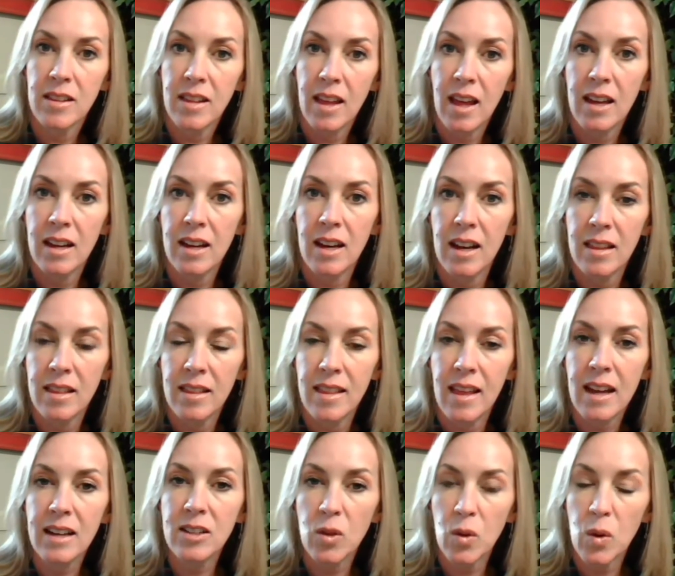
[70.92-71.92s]
then
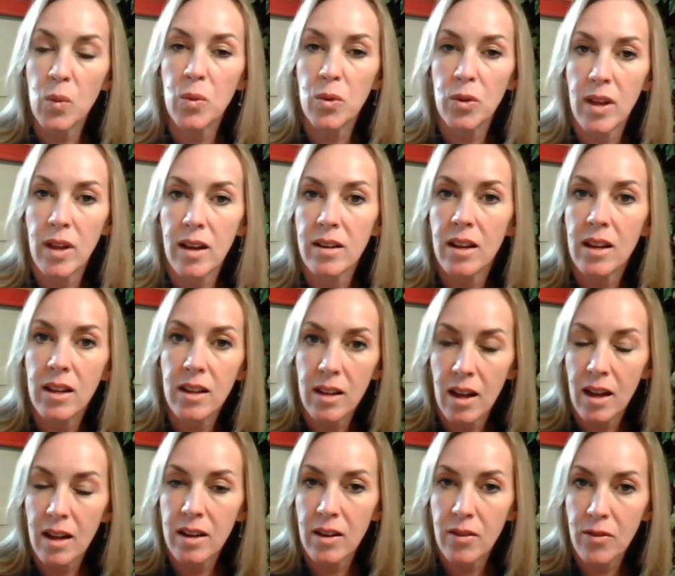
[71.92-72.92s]
that's going to rule out a
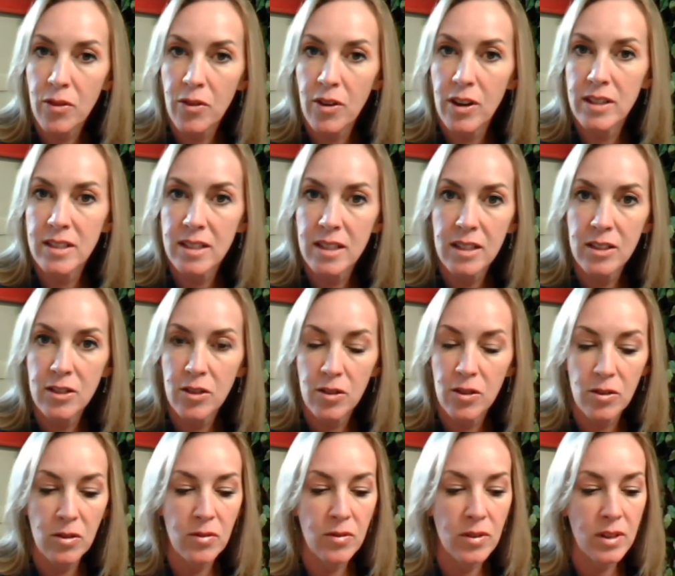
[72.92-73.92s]
lot of threats to
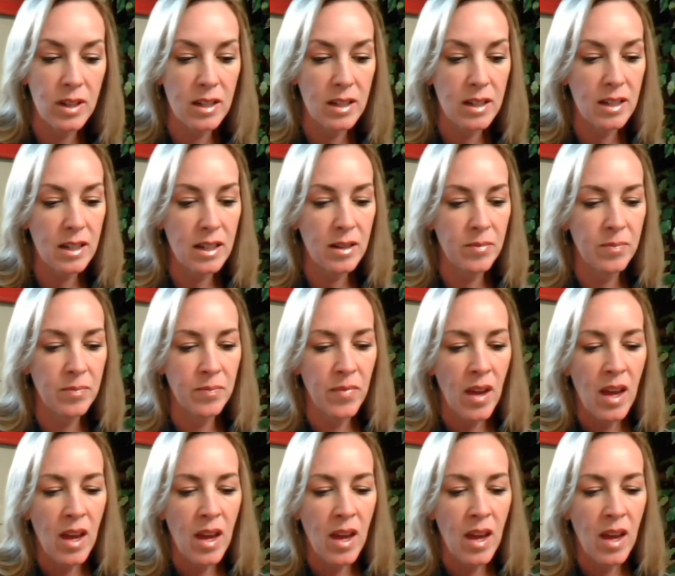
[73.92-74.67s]
internal validity.